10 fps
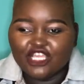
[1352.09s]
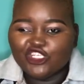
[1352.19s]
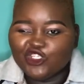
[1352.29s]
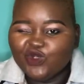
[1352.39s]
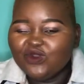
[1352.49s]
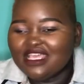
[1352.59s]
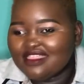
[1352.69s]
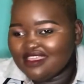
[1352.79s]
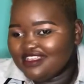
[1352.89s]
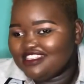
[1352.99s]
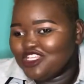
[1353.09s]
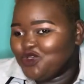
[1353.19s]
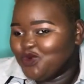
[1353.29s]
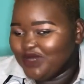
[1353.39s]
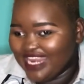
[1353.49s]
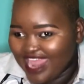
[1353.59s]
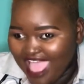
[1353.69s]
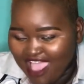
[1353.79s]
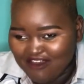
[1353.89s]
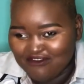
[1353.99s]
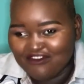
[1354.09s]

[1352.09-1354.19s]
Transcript: do the things that you love.